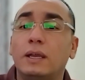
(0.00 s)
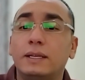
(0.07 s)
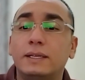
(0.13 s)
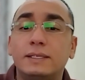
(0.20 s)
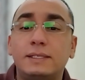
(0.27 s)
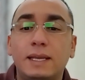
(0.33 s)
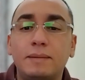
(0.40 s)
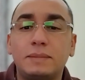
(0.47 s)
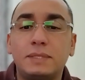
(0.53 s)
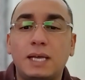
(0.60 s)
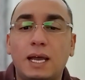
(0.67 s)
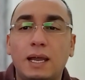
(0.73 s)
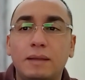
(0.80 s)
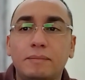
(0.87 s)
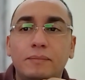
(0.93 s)
In the same
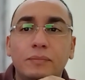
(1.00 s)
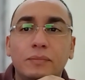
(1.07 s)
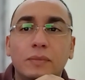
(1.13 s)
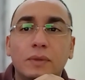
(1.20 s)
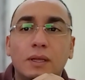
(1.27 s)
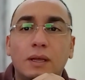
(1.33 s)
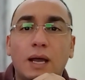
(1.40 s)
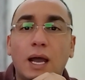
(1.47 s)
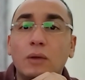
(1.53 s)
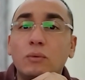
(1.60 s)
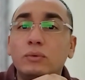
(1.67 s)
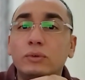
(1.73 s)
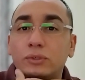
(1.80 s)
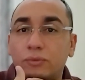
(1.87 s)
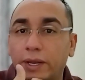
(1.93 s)
time, I
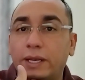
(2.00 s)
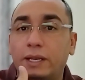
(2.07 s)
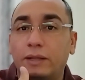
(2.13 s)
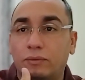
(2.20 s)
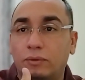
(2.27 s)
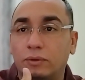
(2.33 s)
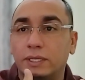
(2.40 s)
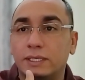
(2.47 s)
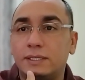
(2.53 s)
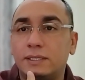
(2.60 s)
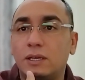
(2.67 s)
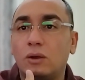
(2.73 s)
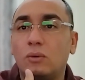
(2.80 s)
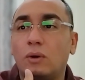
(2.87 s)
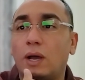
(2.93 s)
was ready for this.
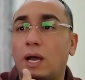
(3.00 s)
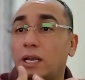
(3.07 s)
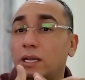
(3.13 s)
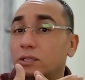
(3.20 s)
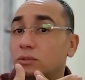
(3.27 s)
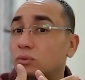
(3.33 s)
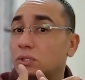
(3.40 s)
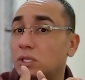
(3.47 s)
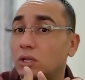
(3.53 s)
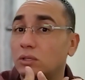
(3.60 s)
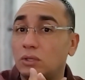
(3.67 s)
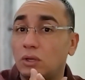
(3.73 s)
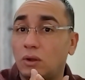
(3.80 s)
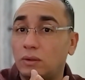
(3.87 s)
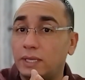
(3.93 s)
So, and it was not
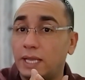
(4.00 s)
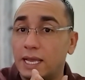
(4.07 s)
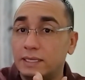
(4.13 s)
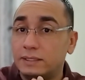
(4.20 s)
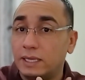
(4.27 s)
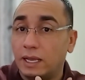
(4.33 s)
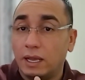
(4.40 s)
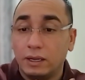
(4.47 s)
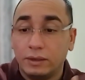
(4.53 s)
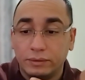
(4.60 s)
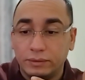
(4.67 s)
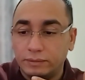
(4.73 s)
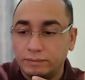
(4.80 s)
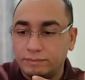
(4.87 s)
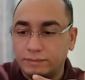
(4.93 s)
the only essay.
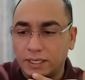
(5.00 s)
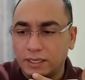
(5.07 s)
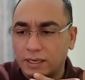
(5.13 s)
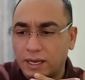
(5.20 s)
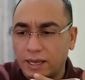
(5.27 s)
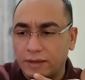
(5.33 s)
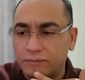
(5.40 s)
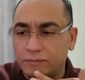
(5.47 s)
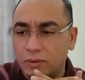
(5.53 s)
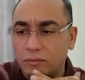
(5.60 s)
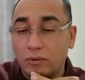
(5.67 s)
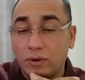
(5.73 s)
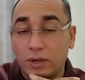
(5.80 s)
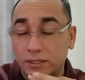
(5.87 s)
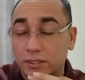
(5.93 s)
I think I have
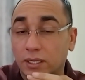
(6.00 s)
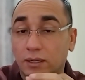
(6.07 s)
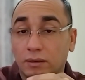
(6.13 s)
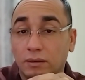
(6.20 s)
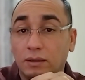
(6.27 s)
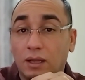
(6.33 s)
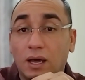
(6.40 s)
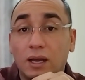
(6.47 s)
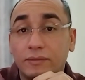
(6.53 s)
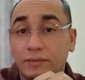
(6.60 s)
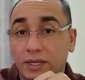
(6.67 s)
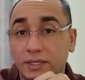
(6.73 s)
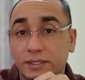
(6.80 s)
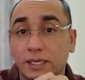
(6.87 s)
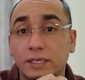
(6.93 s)
memorized like a lot of
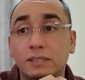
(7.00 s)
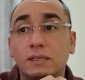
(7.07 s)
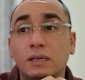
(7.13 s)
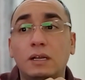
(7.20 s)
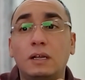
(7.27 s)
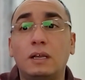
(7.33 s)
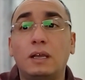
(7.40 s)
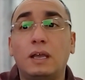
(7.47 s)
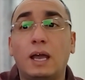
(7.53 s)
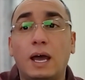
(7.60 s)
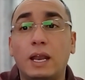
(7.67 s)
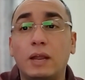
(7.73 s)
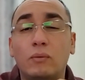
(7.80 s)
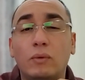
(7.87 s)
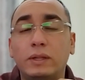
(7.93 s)
essays,
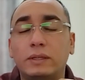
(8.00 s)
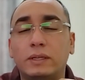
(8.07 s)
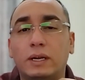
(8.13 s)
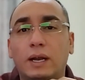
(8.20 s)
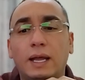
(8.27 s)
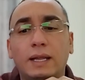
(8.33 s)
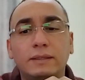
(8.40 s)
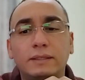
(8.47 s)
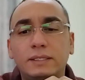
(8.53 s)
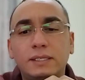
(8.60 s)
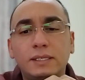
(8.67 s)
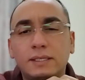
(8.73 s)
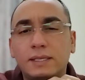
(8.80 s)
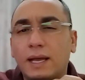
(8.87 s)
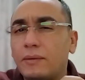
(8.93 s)
and I went there. And this
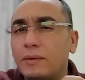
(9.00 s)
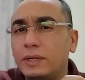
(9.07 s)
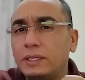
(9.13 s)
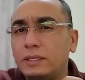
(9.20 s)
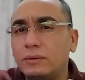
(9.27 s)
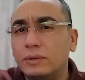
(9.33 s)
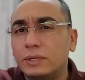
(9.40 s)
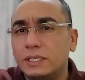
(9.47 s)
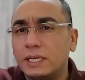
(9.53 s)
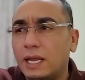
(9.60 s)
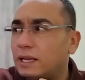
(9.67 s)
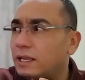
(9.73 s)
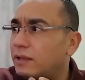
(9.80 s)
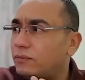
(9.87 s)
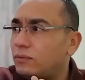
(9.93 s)
is how I do it.
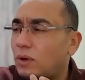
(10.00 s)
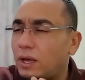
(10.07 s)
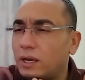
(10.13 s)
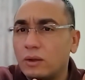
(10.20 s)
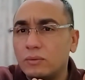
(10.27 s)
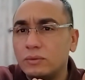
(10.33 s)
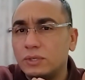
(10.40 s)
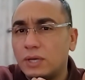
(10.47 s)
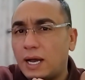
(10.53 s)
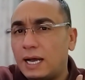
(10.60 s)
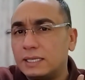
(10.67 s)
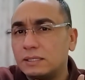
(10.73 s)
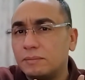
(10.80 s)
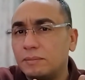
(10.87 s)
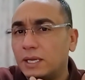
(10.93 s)
And if you are going to
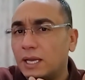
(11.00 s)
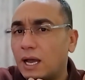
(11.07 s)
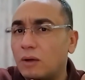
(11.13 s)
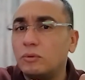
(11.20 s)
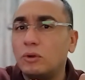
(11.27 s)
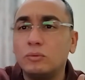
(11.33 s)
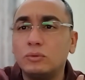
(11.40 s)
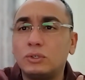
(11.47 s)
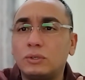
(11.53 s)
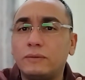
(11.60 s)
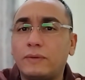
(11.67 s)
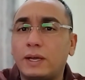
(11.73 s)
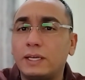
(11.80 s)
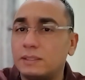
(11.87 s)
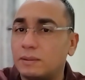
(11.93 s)
ask me how I'm going to
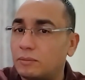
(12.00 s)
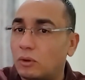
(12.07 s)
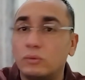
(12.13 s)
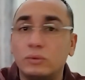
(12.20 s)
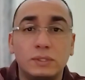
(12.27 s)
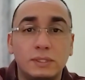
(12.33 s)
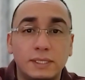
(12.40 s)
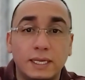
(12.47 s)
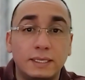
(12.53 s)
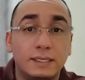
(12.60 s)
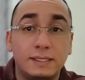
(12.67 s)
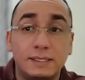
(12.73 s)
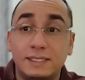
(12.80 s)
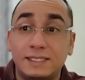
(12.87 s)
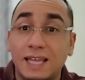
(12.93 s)
revise, I'm going to say the
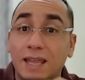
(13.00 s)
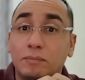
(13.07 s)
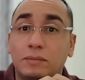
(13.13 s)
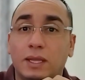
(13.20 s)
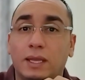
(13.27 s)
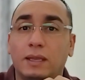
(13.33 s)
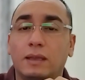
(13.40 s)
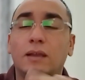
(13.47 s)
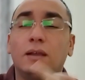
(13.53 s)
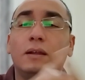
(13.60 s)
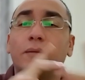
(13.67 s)
same thing.